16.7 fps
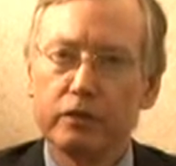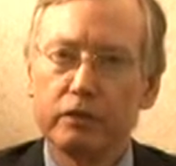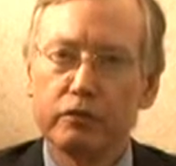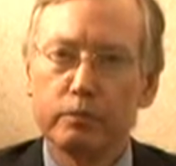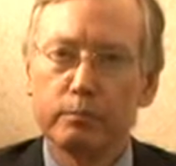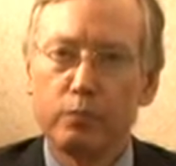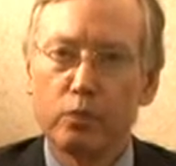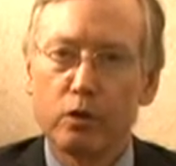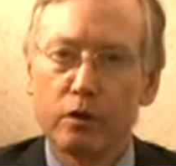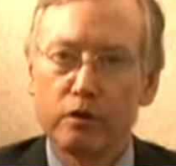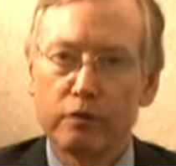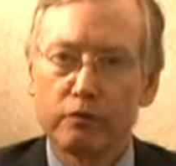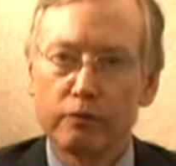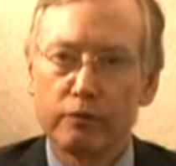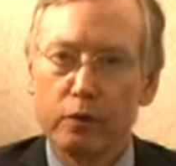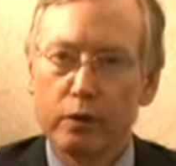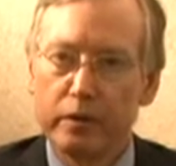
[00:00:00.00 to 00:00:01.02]
it's
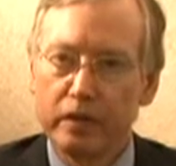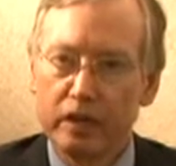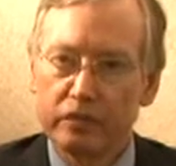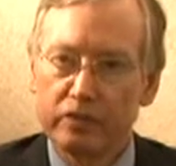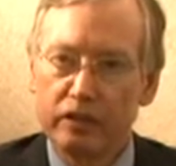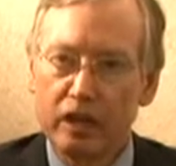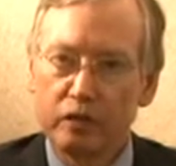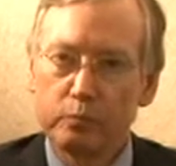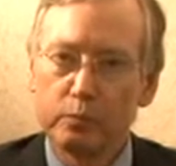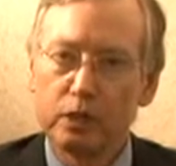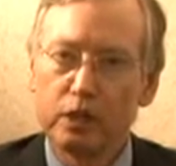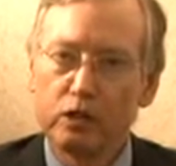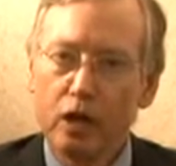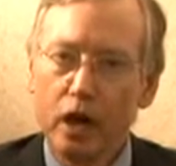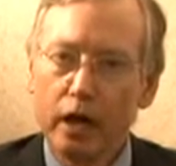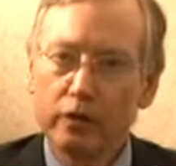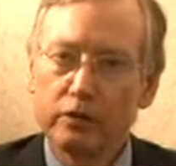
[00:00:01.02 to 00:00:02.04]
important for the assessment
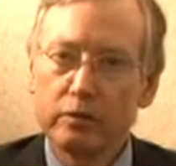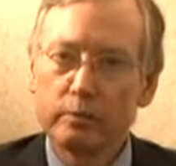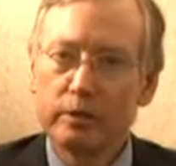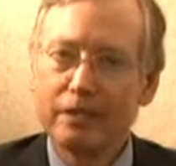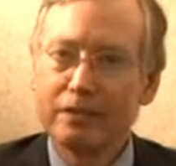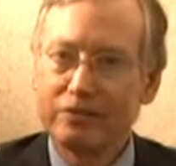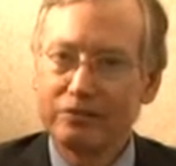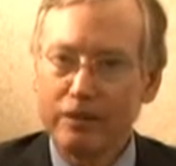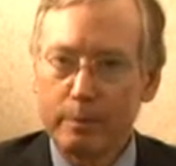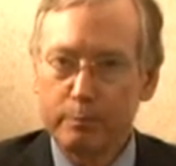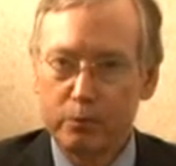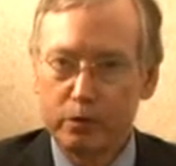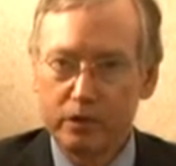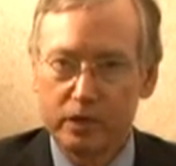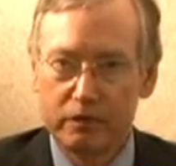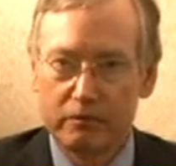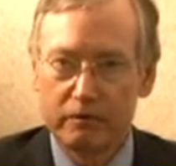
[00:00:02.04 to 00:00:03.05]
not to be a
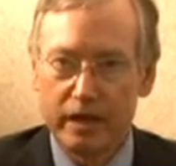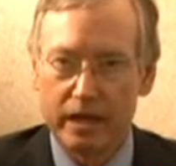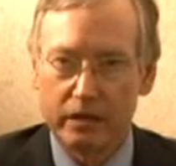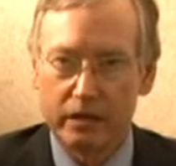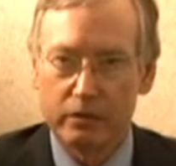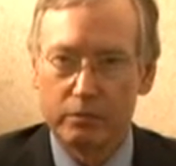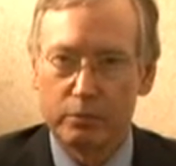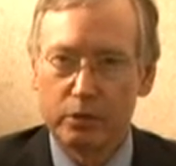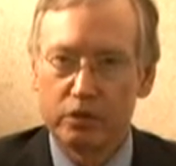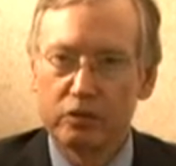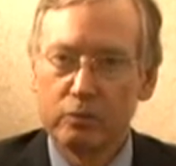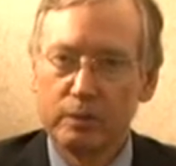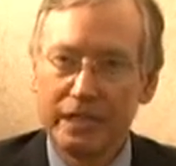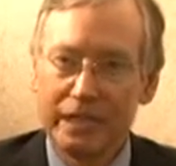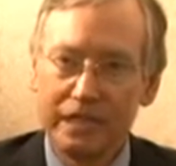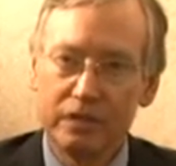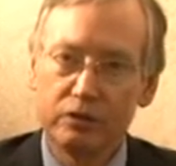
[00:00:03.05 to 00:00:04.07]
separate event, but to
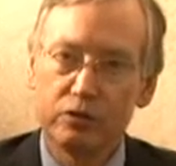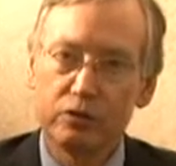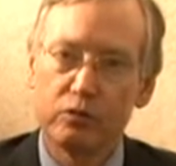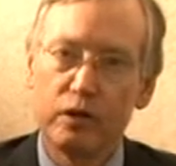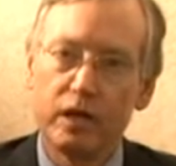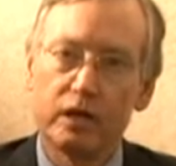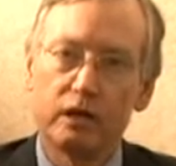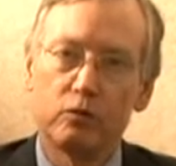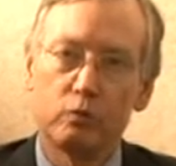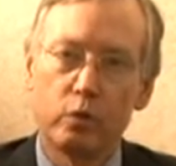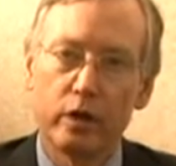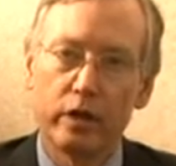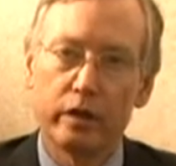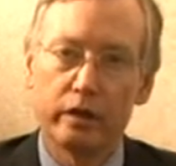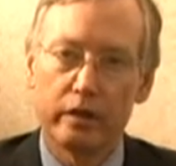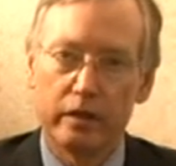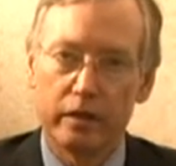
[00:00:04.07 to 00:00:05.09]
be integrated
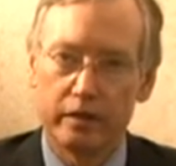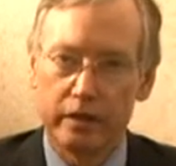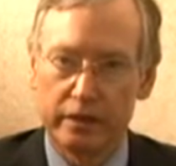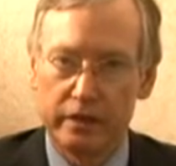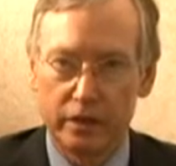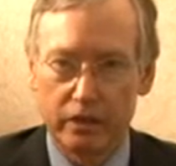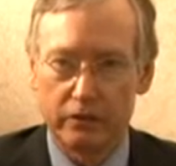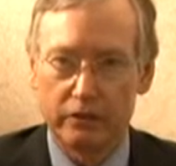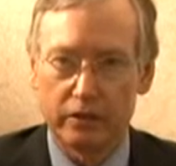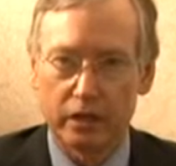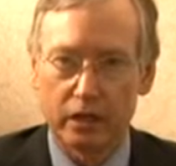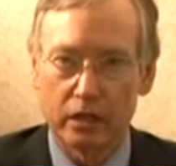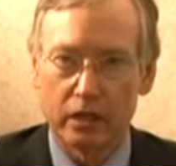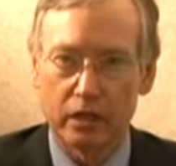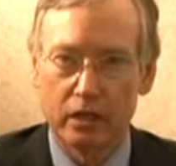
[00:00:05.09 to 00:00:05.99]
with the teaching,